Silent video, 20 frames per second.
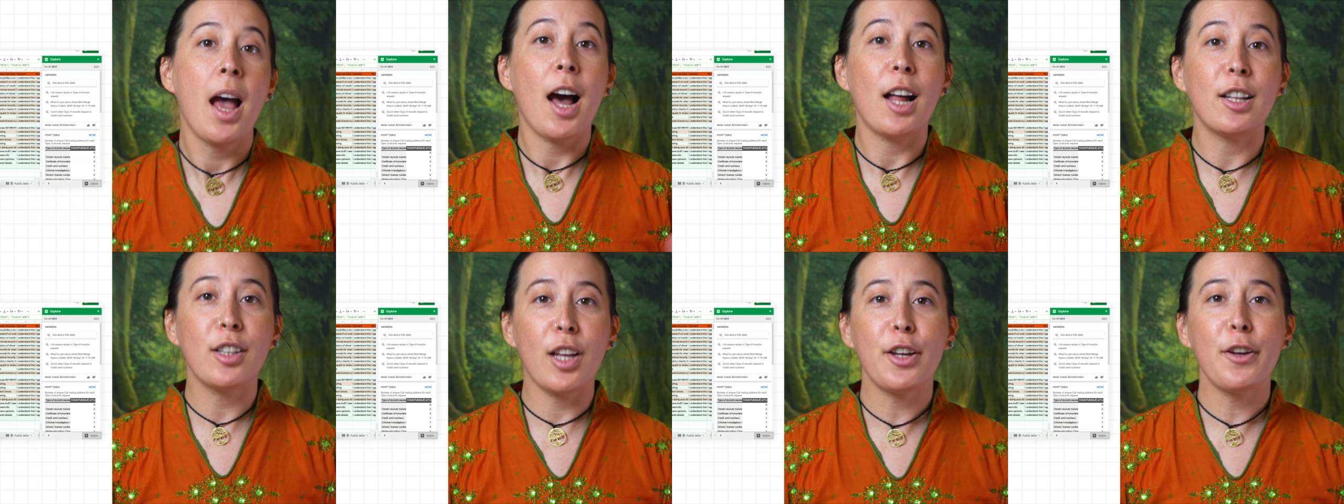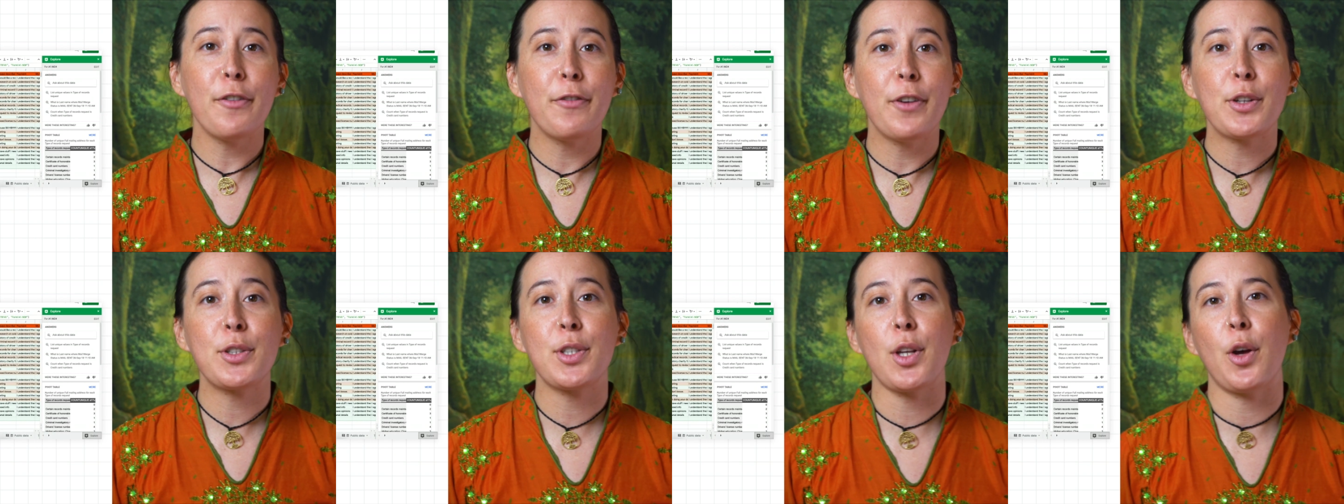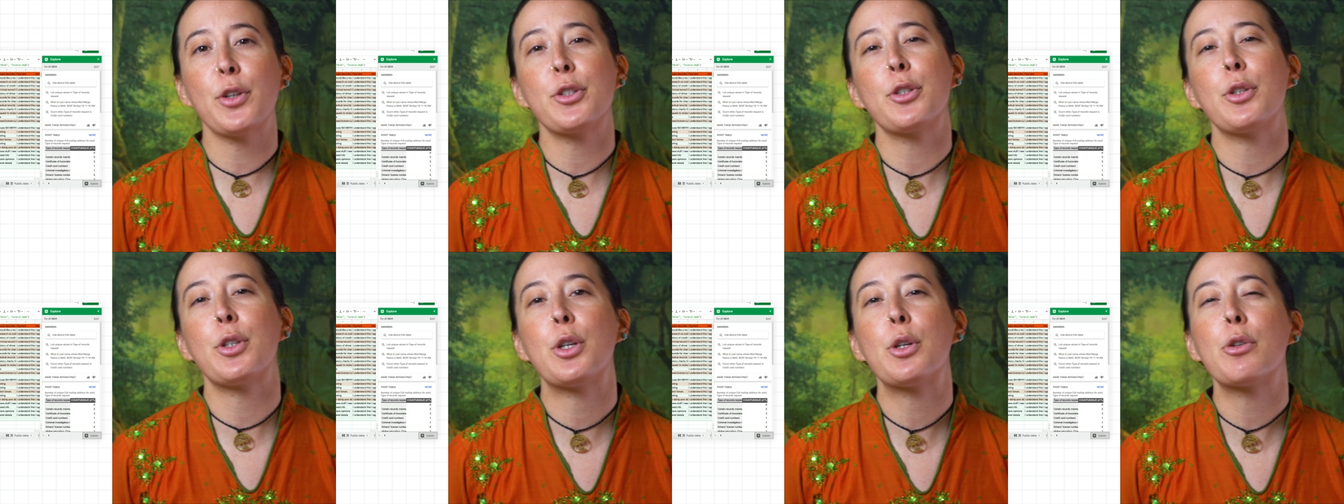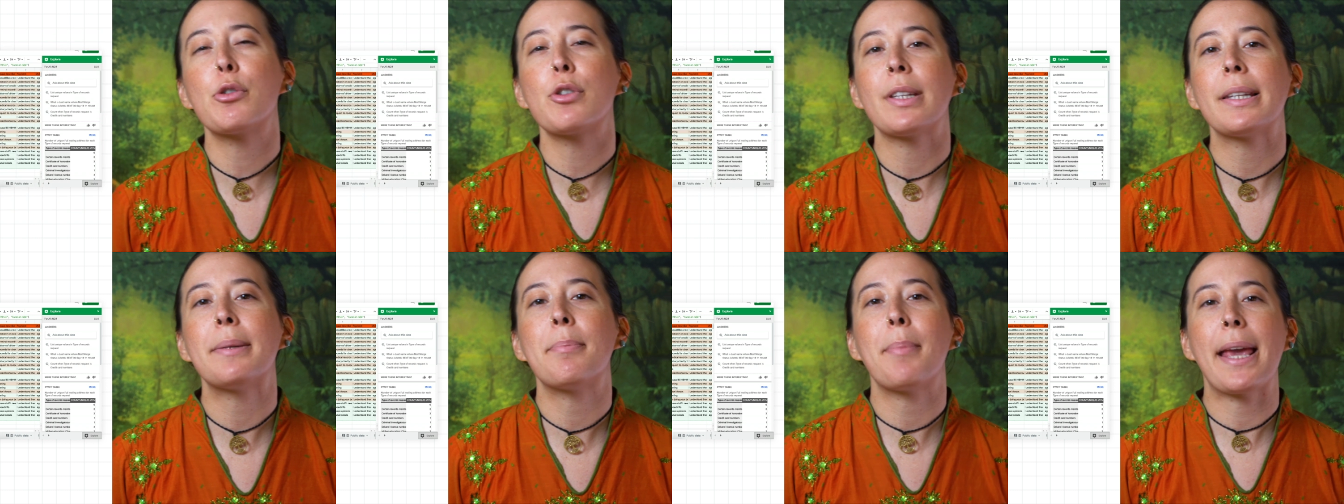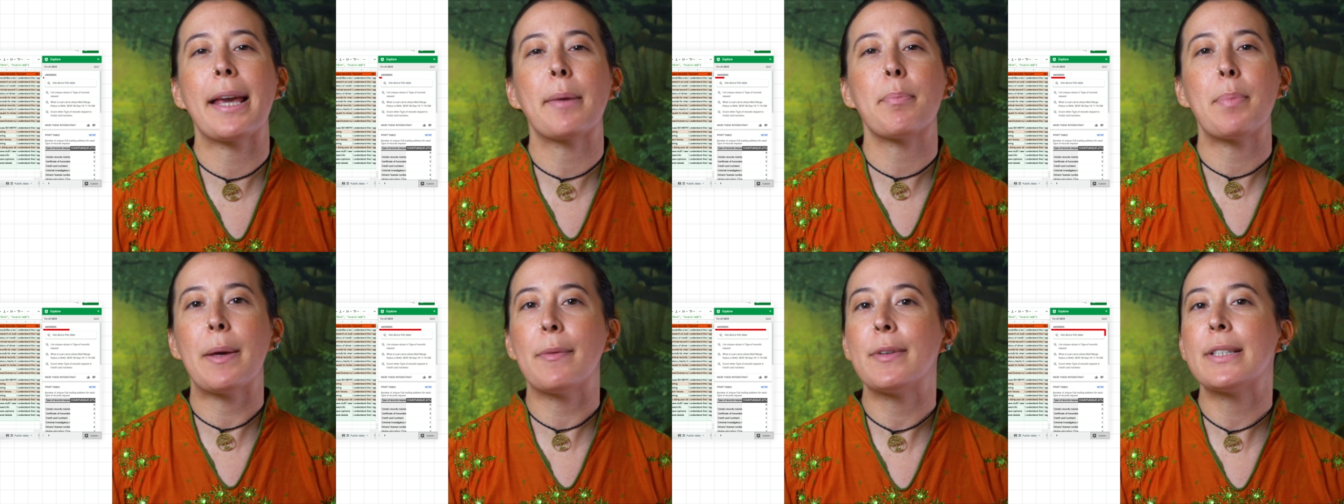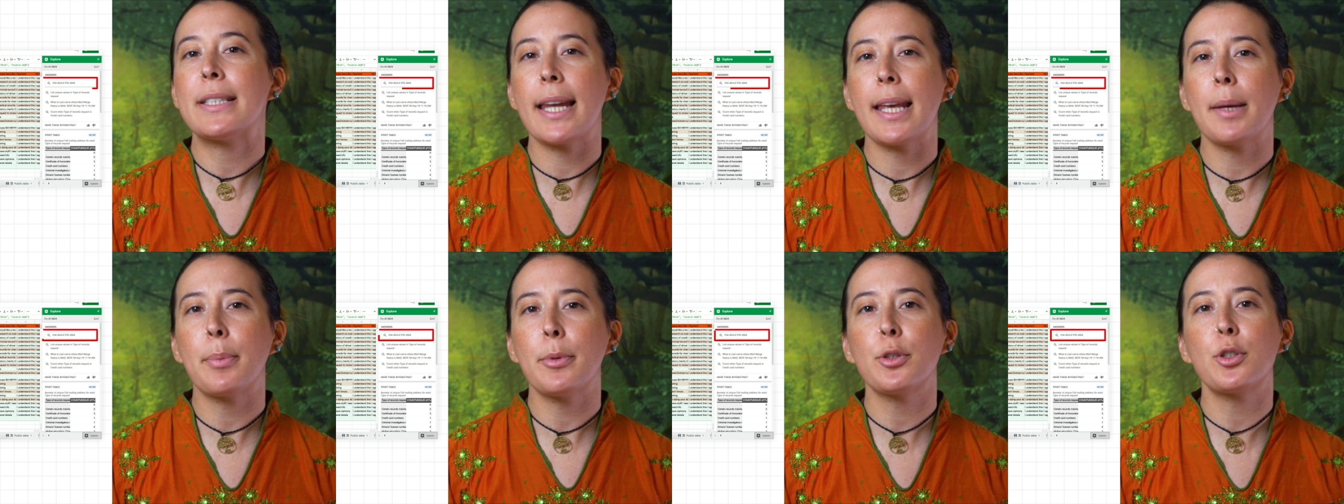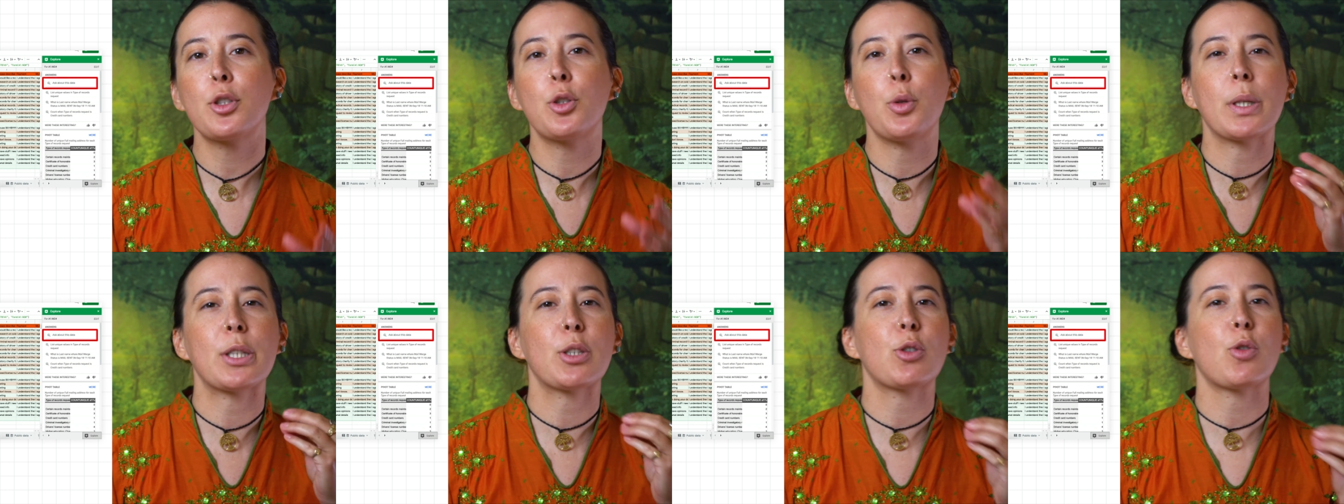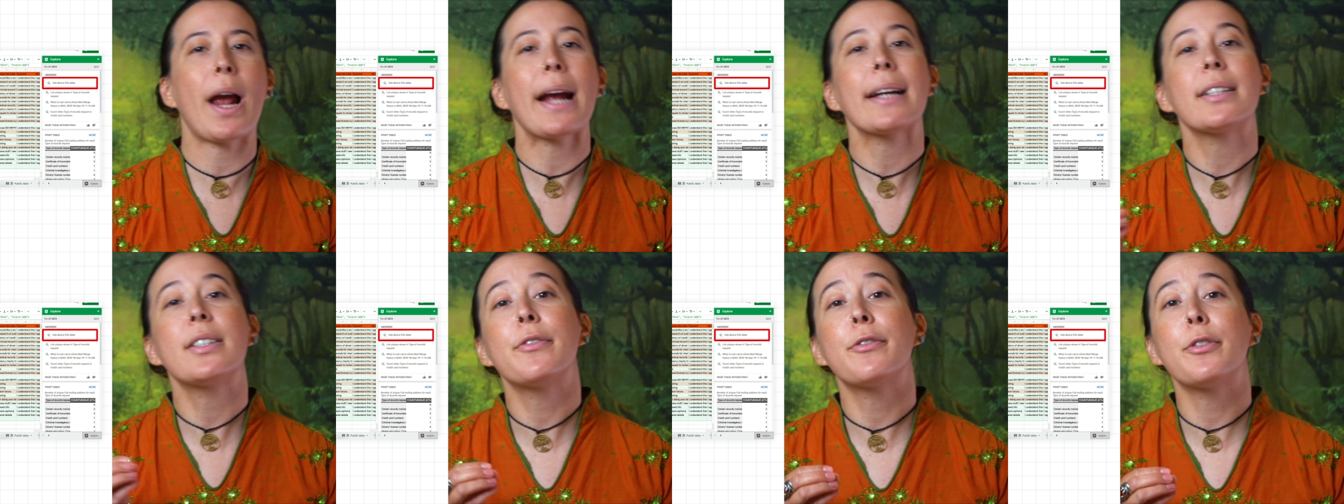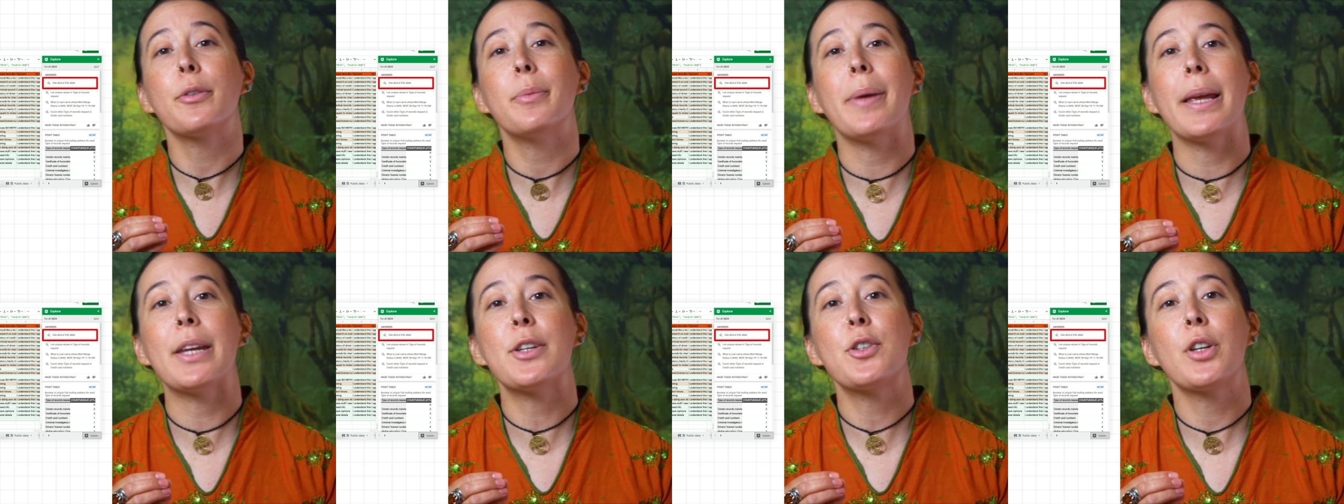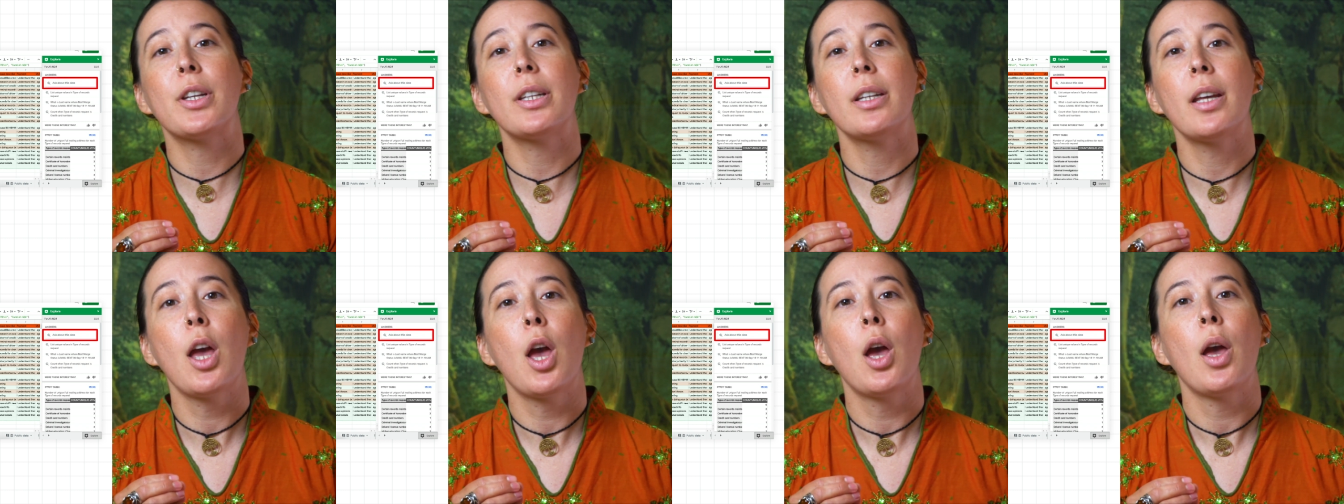A lot of folks also usually make pivot tables to extract information,